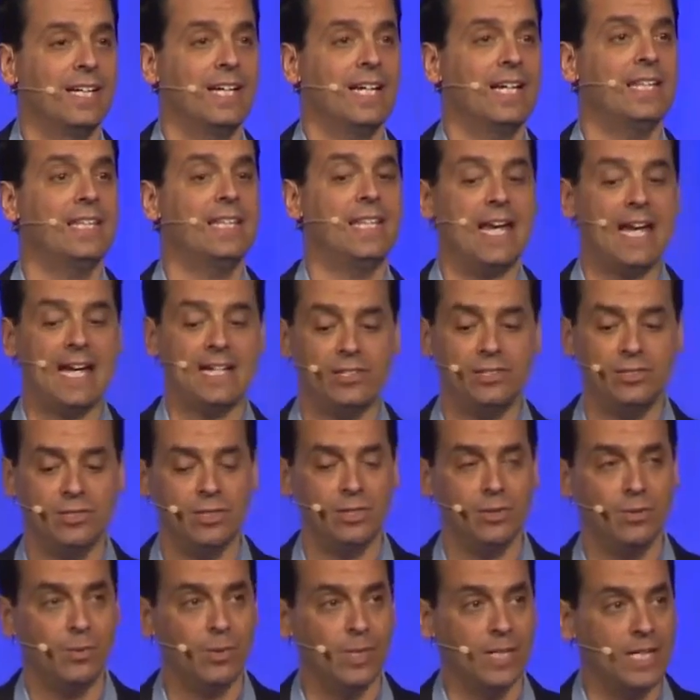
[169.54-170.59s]
And that's
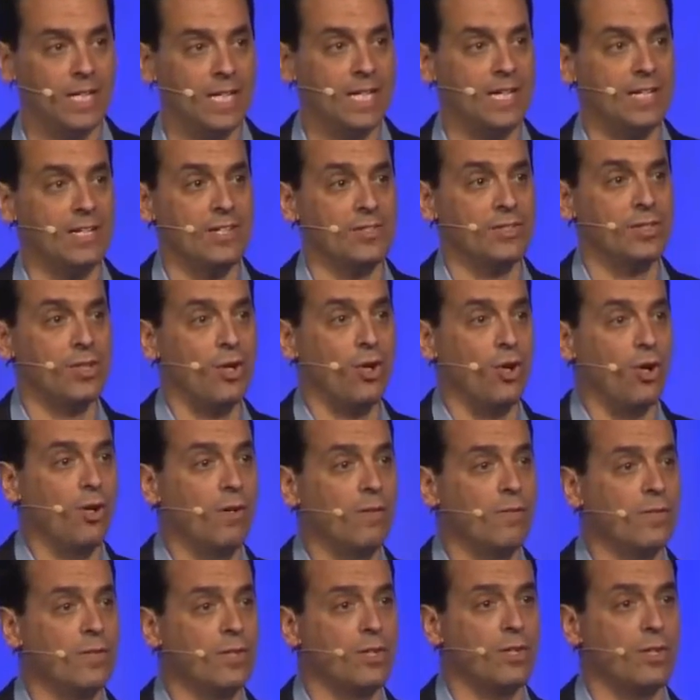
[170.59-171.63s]
what it is.
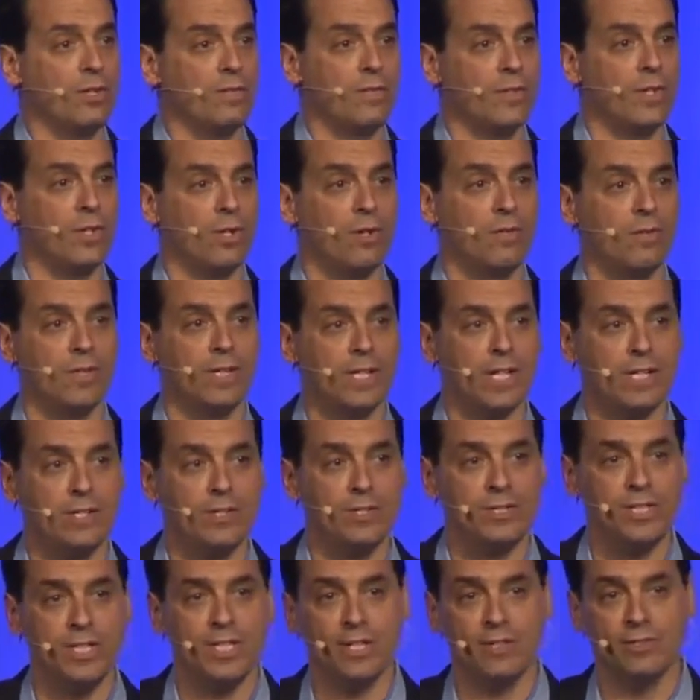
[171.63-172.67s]
Over and over and over again,
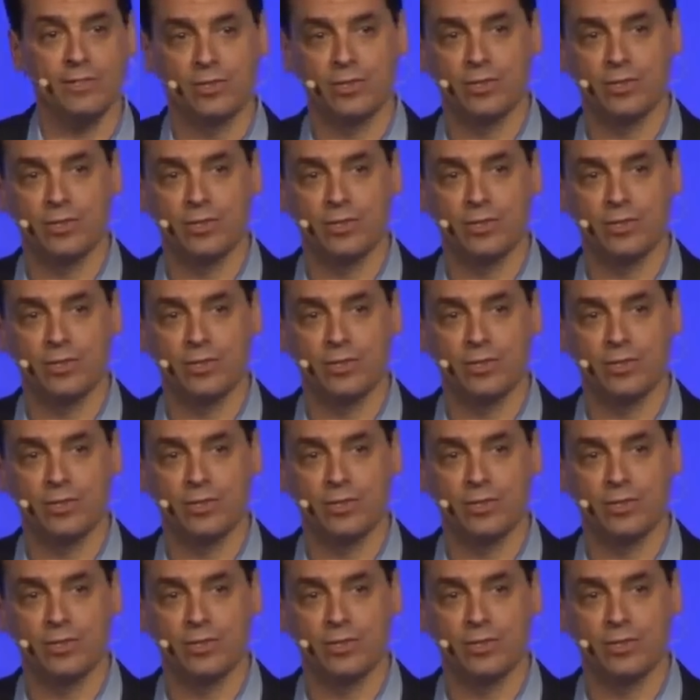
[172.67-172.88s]
you see this.